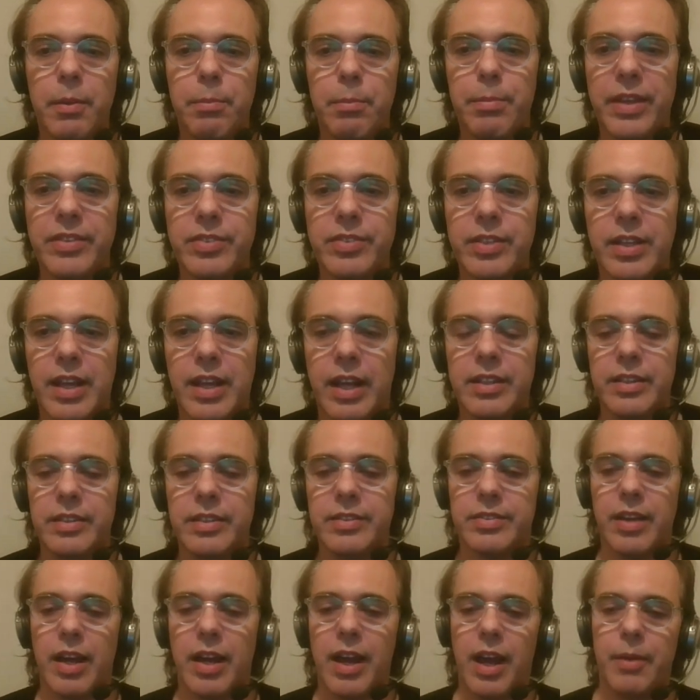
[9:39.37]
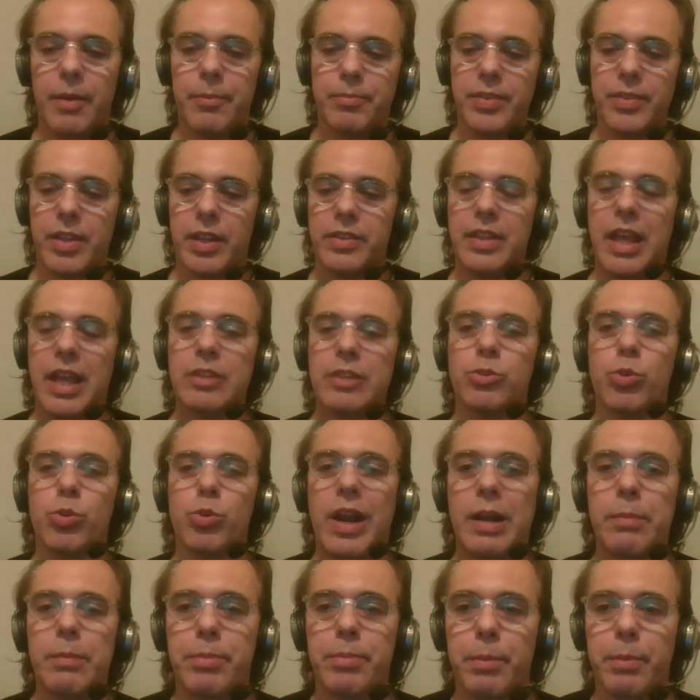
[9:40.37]
basically is a
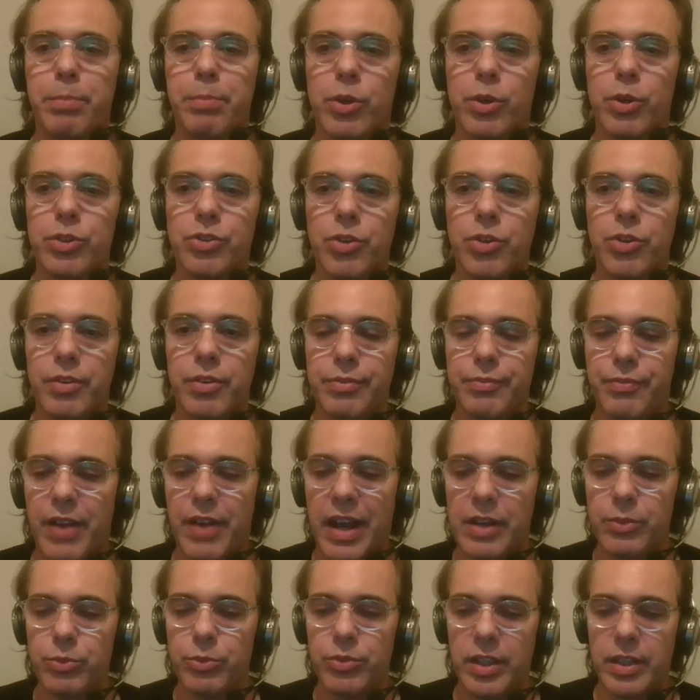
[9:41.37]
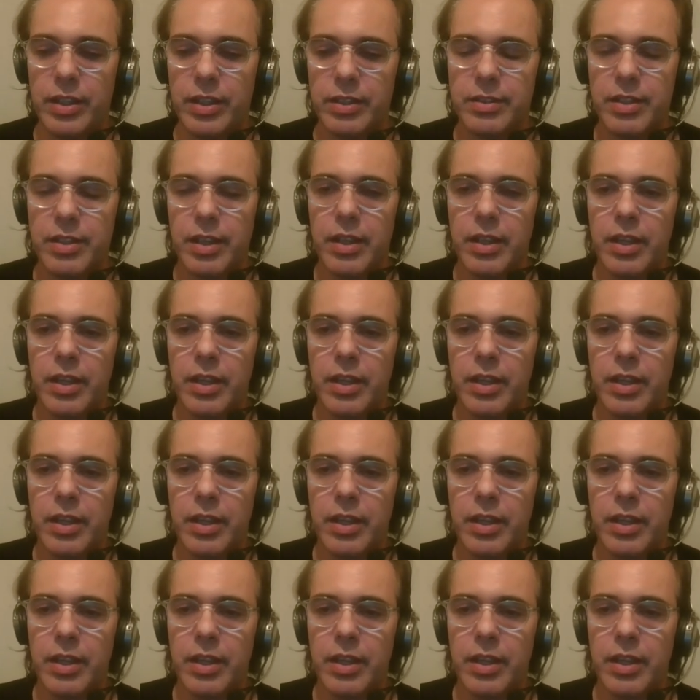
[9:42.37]
natural proportion founded